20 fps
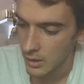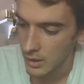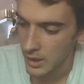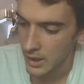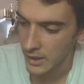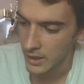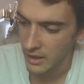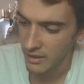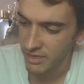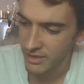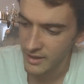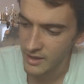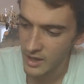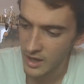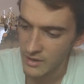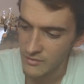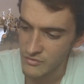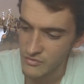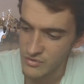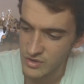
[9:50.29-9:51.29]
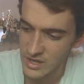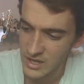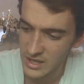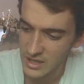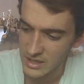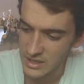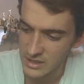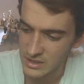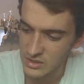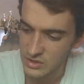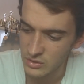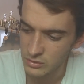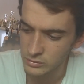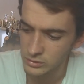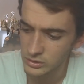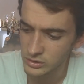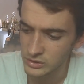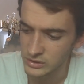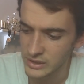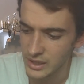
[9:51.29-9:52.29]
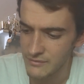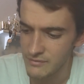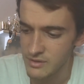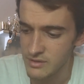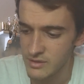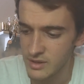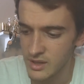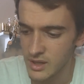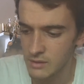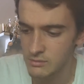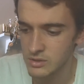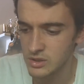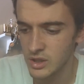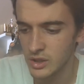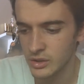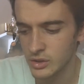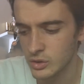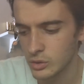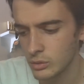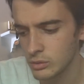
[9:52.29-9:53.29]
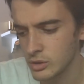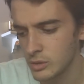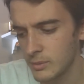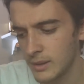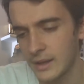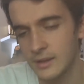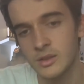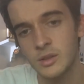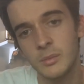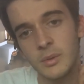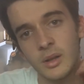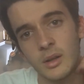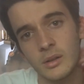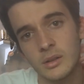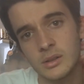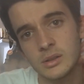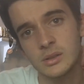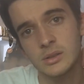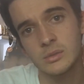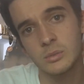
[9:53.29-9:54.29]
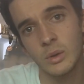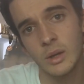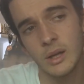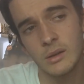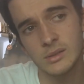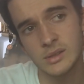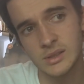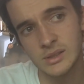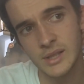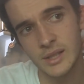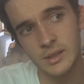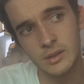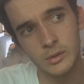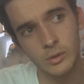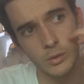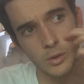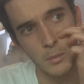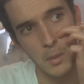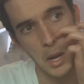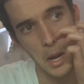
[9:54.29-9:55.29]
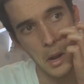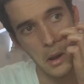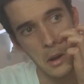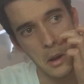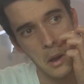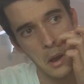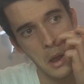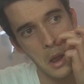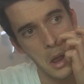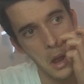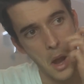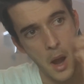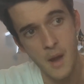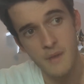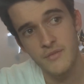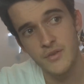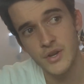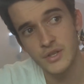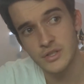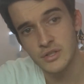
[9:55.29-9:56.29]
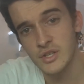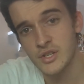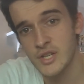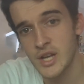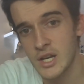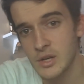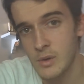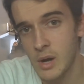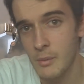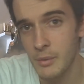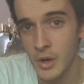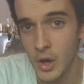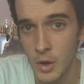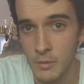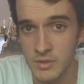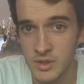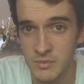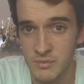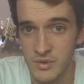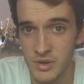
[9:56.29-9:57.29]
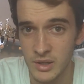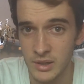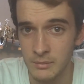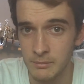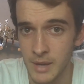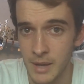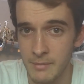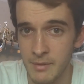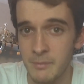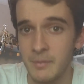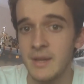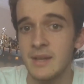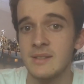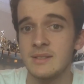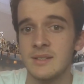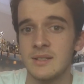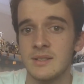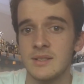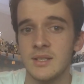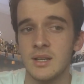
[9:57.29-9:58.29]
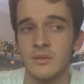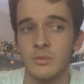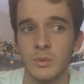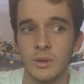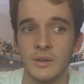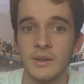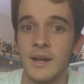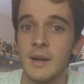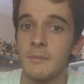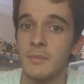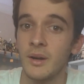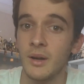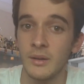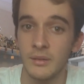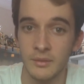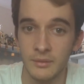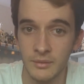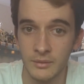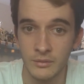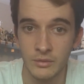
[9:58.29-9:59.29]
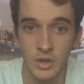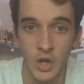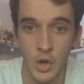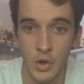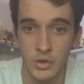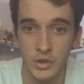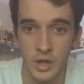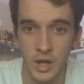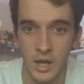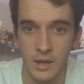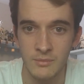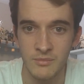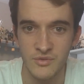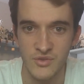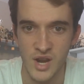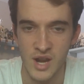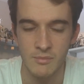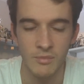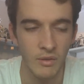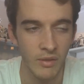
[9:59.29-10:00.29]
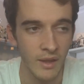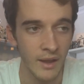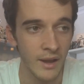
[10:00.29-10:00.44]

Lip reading: And I think I've really exhausted everything I was going to talk about, to be honest. What else is there to talk about? Future of the channel, I would hope to bring maybe PC and stuff one day, but no time frame on